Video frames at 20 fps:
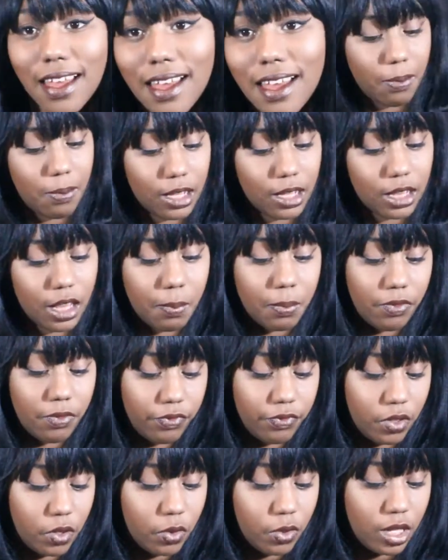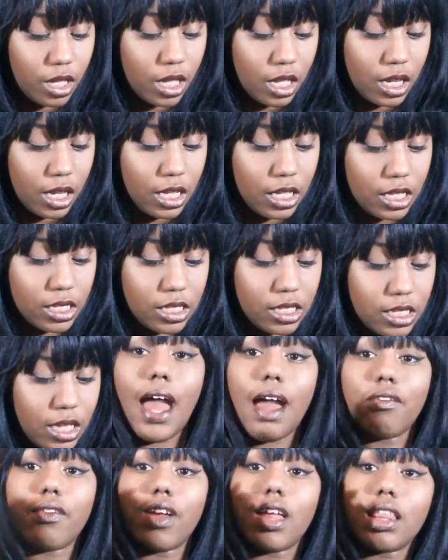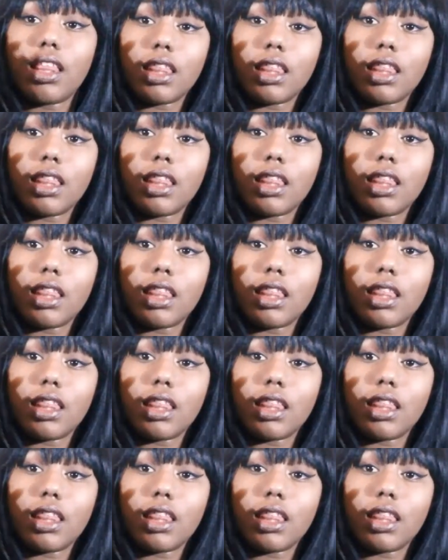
I picked up a few goodies. I have